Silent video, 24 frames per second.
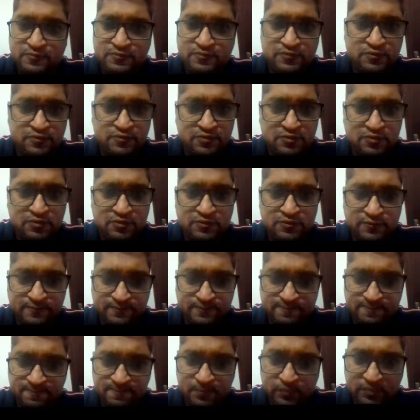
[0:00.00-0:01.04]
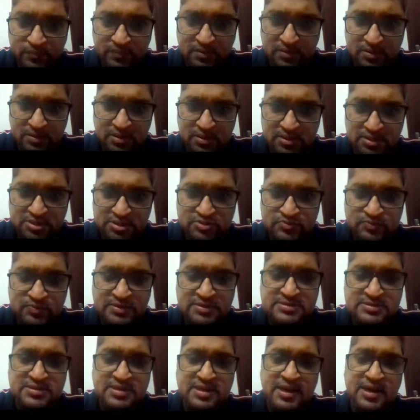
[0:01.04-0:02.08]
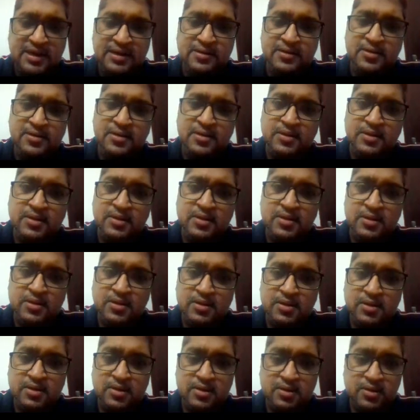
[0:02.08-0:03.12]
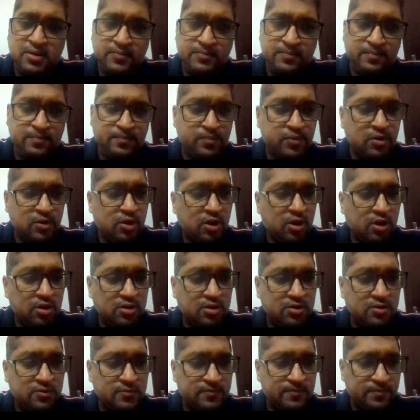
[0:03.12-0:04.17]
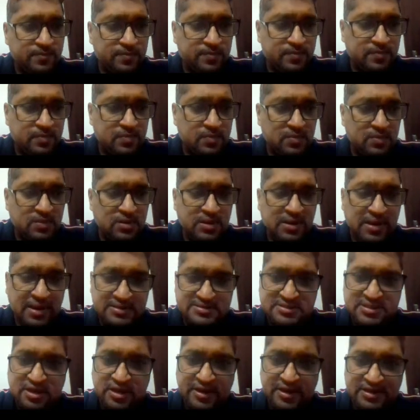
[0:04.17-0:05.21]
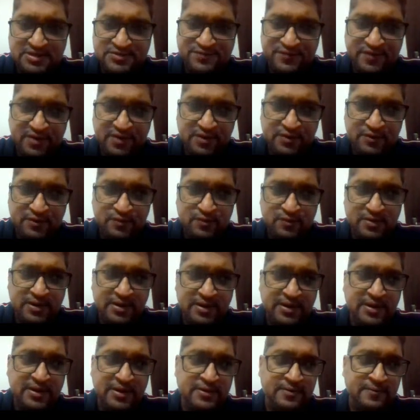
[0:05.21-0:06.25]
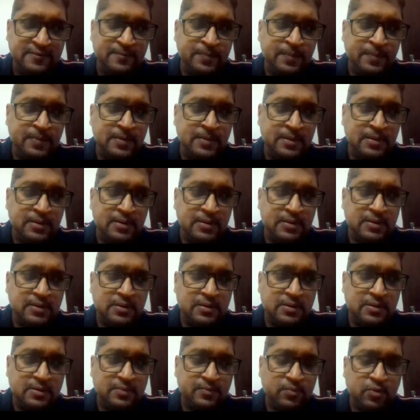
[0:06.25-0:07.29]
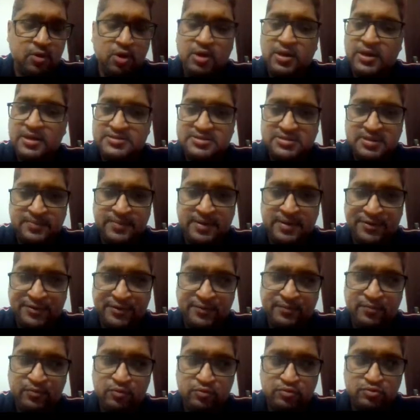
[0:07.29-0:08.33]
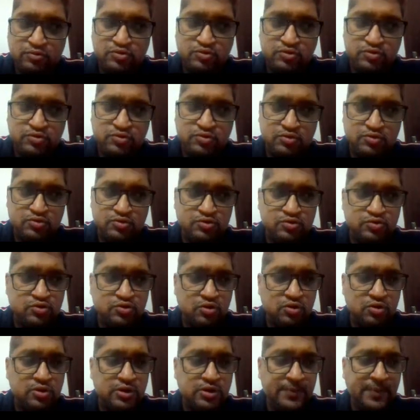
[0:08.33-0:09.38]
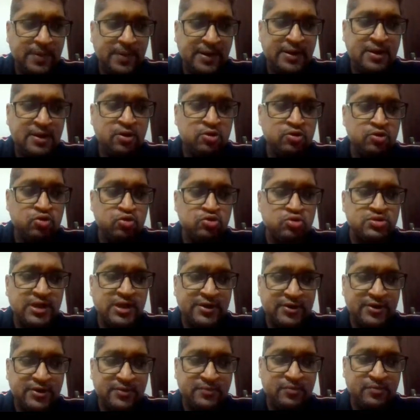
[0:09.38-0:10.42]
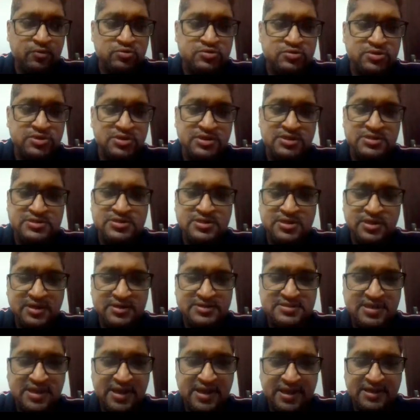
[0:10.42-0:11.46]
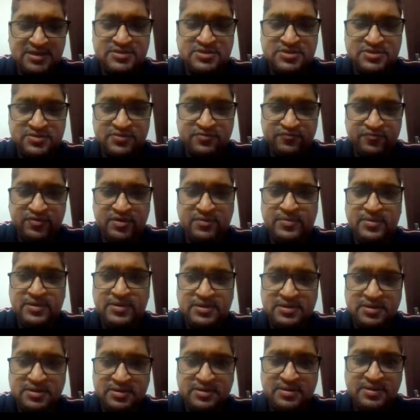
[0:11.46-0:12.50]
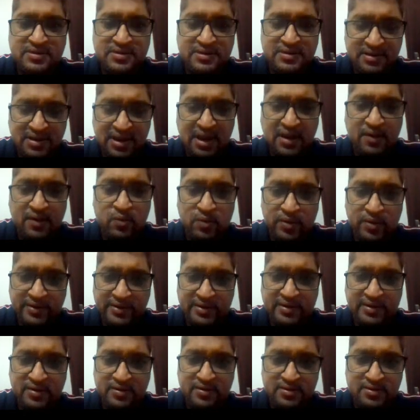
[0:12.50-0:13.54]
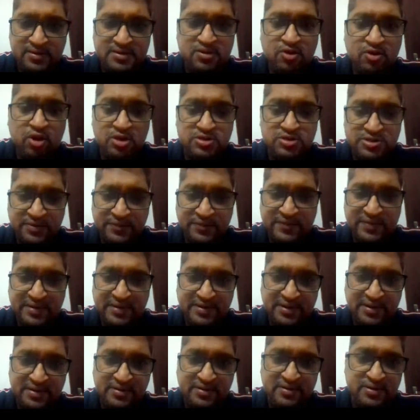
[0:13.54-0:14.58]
So this means that block has a hash value and block has some attributes. So depending on those attributes, its hash will be calculated or generated.